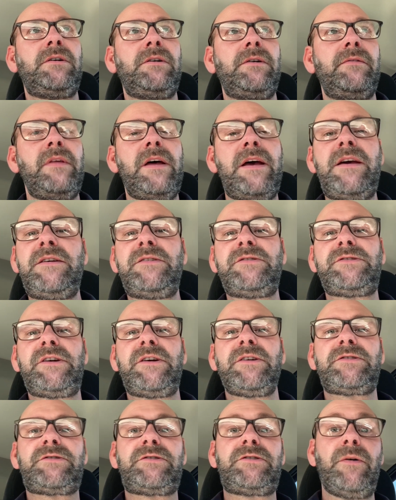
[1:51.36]
the
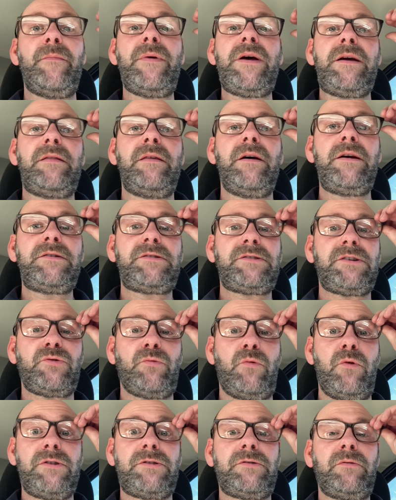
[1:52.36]
easiest, to me, the easiest
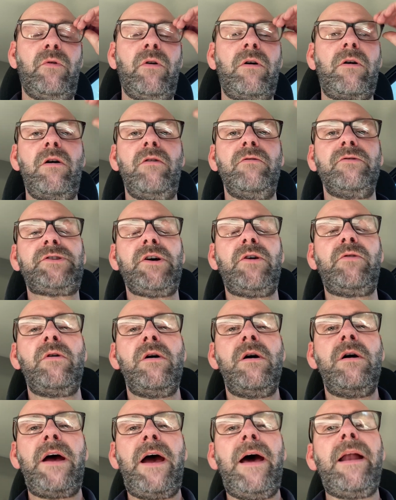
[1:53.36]
ones to work on. So,
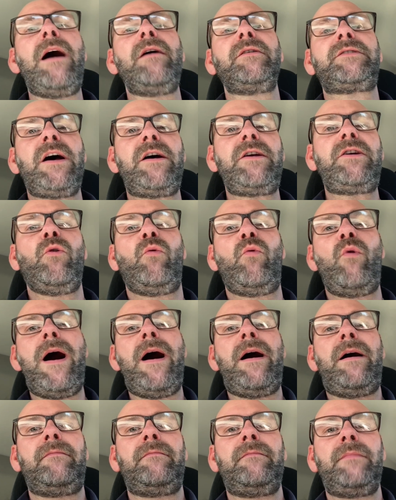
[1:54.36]
and I'll tell you
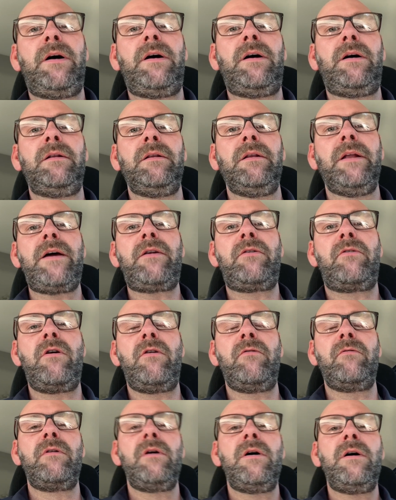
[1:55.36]
why later
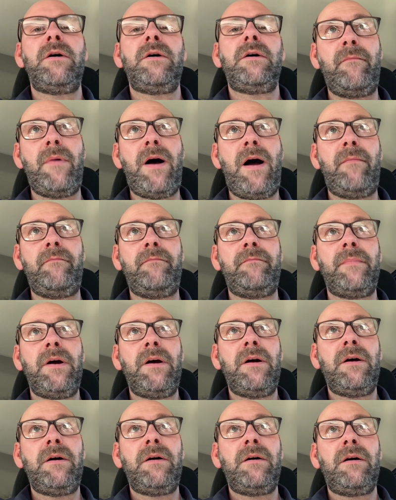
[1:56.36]
on. I'm
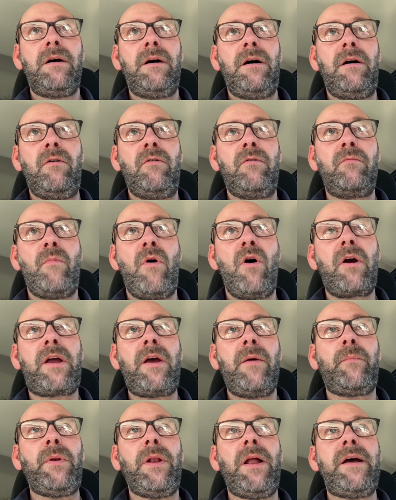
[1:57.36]
on
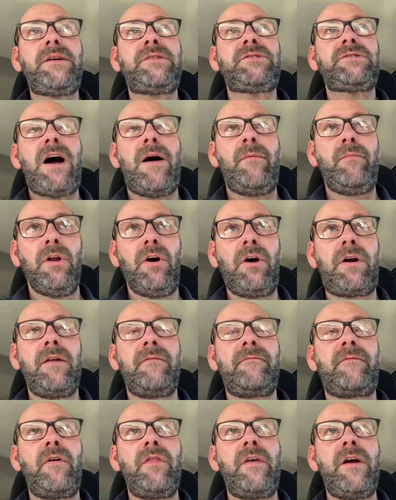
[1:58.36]
Marketplace, I'm looking
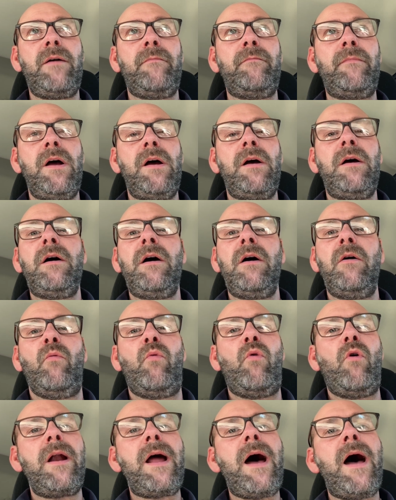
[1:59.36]
for them, and
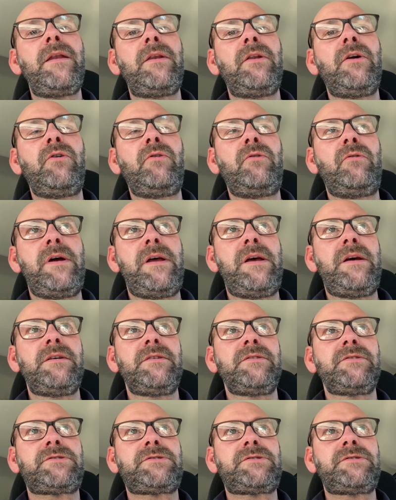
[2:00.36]
what I do
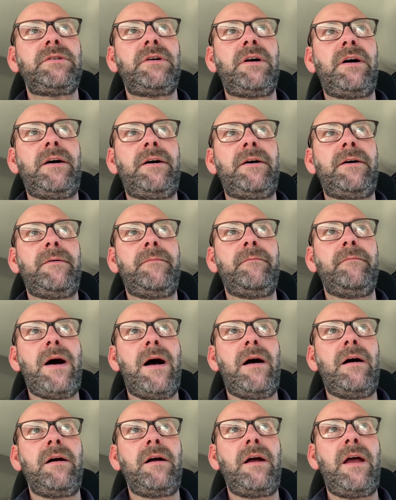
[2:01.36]
is in
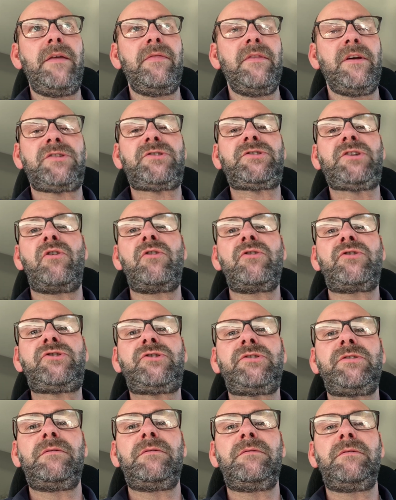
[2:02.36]
the
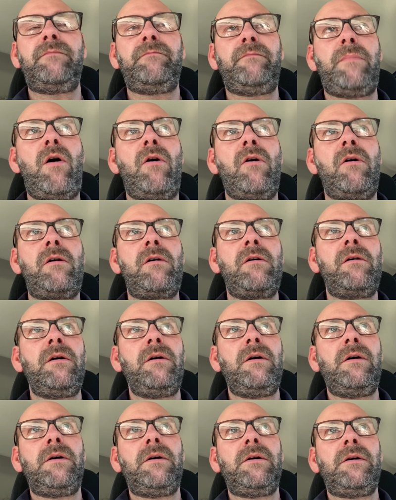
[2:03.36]
search bar
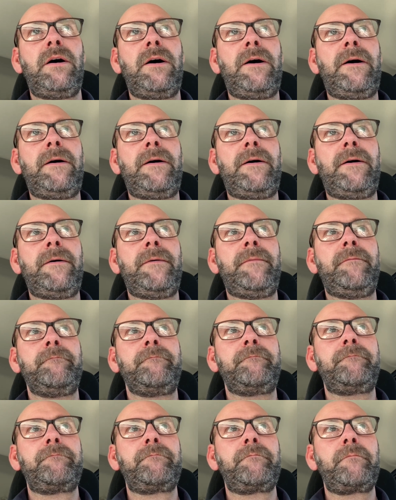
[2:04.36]
on
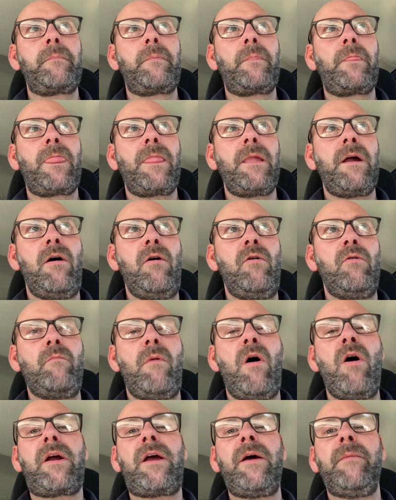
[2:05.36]

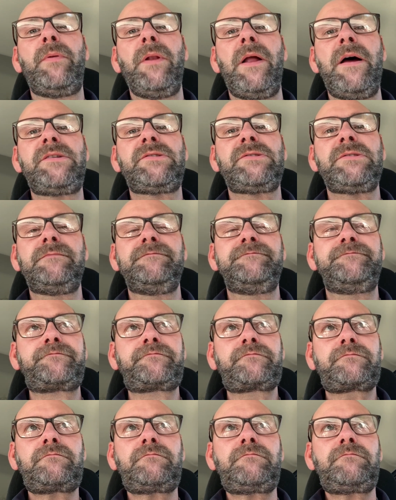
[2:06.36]
Marketplace,
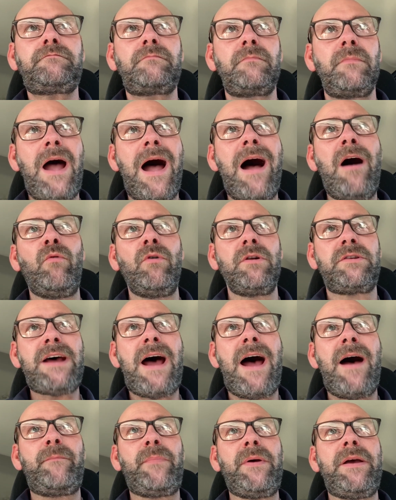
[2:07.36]
I will
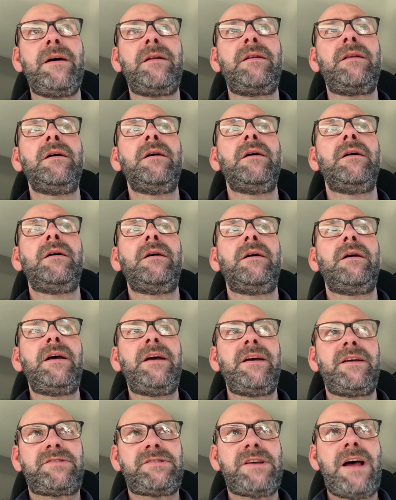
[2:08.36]
type in
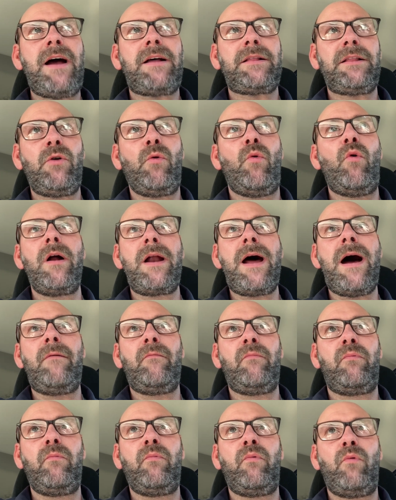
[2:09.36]
exactly what I
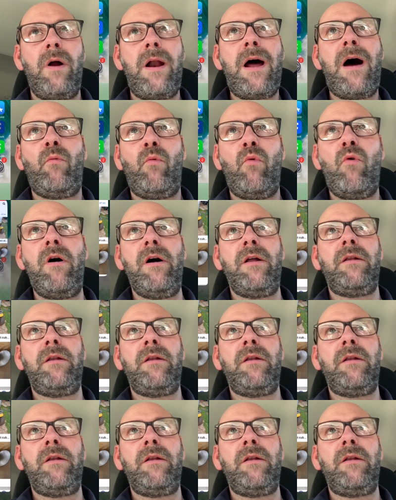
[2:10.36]
want,